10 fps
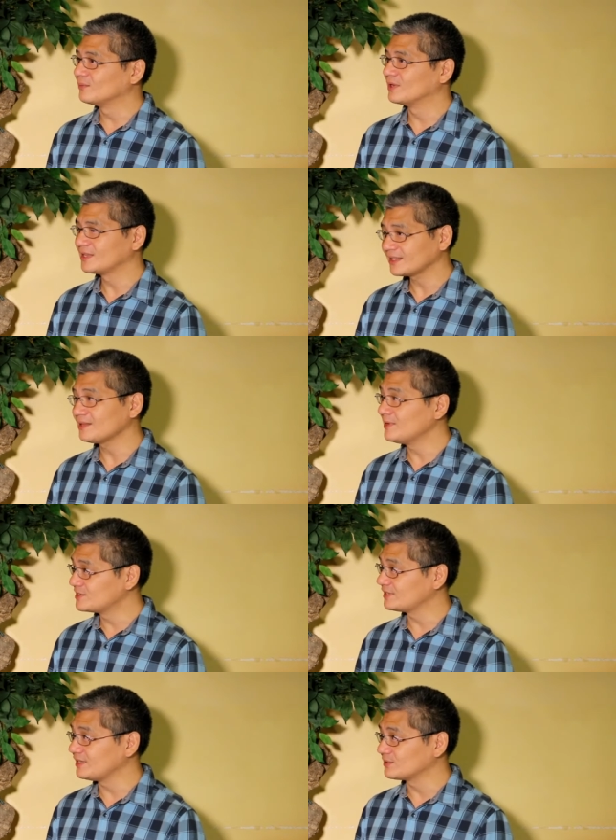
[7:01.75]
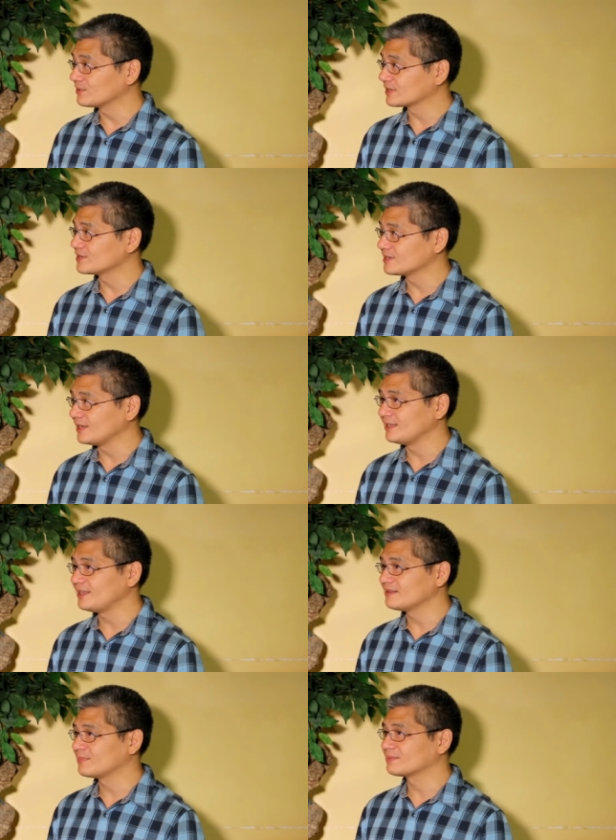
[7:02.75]
Well, not immediately in two thousand
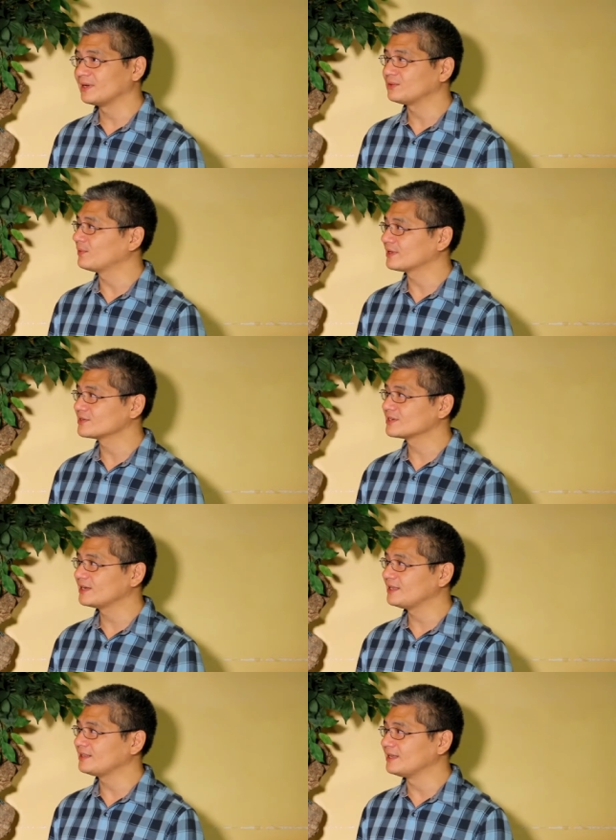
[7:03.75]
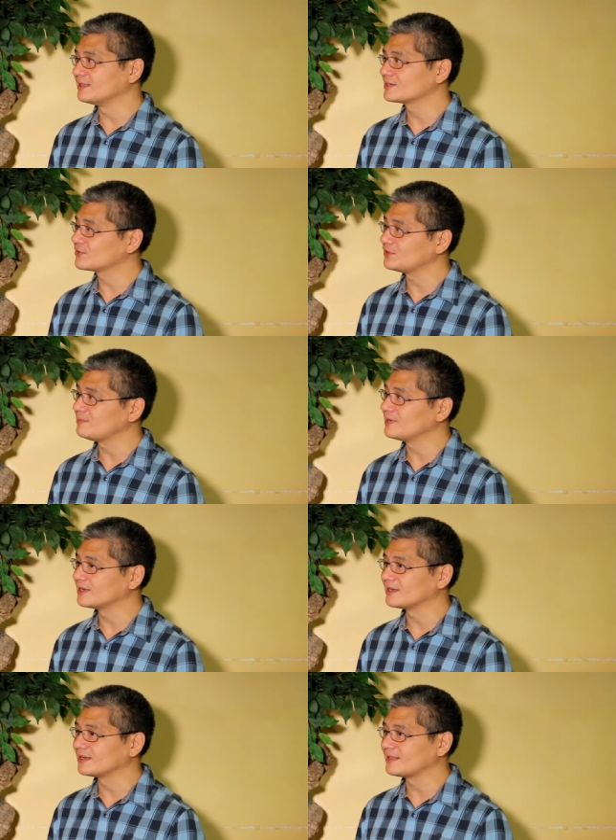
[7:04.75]
eighteen, but by two thousand nineteen, that's going to be,
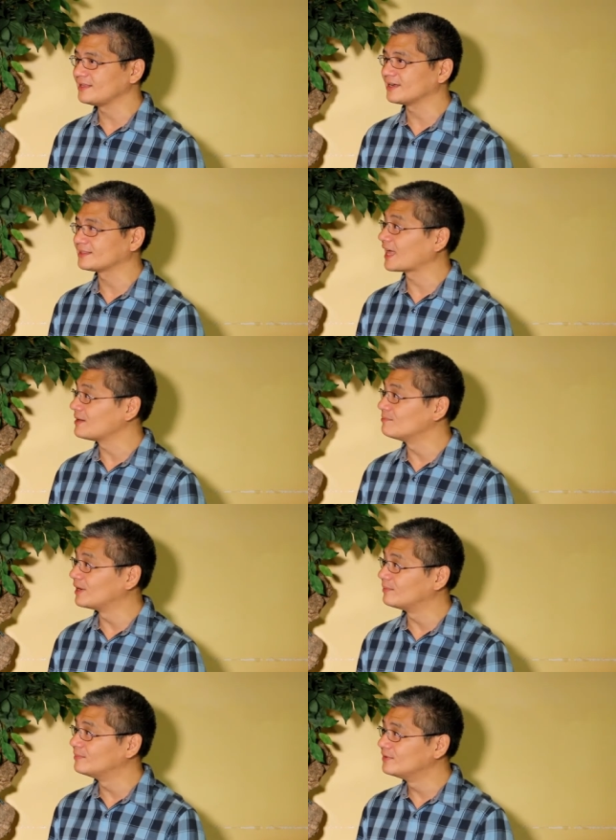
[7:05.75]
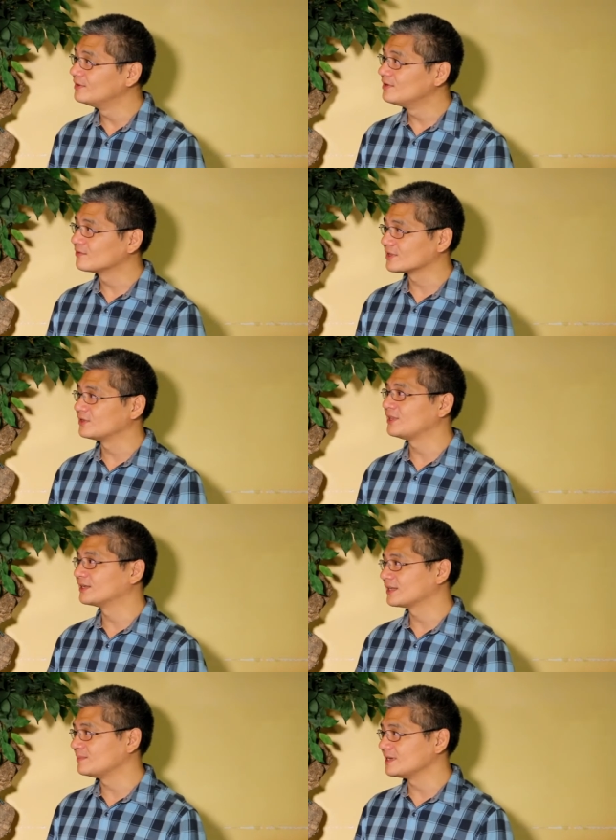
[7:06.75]
a, I think, a time bomb for the
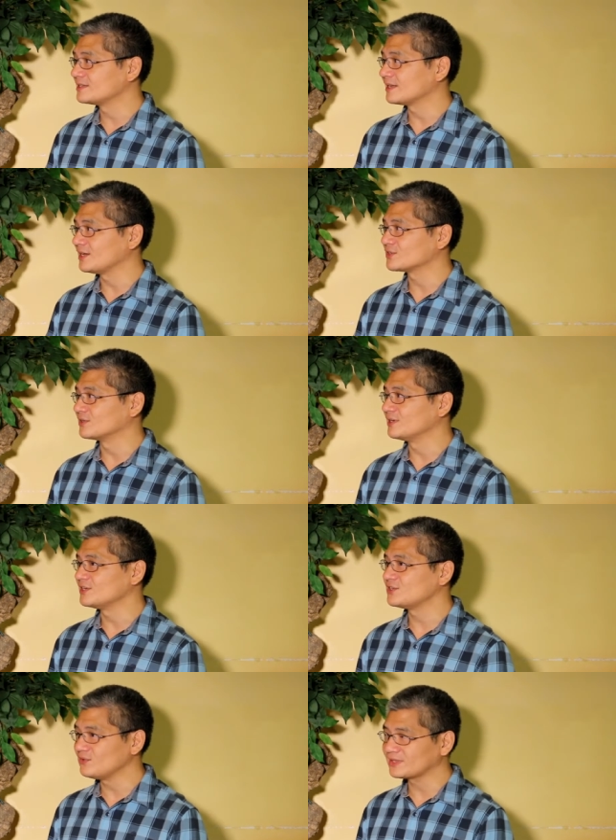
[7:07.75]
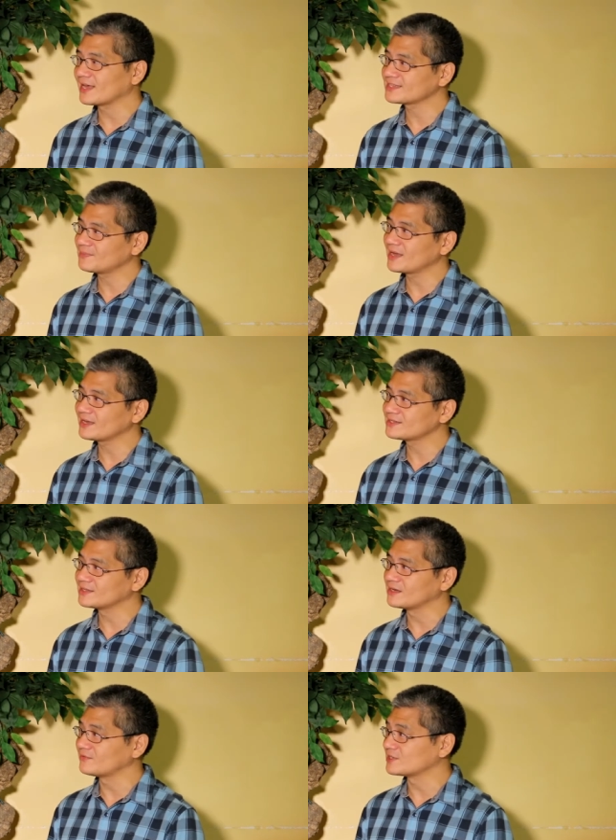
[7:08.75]
Duterte administration. His new tax package
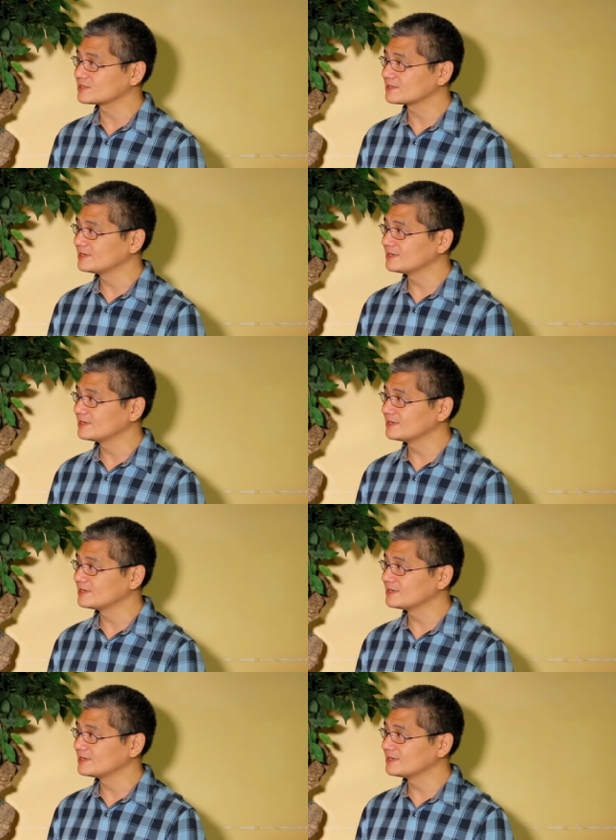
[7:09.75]
now, if it's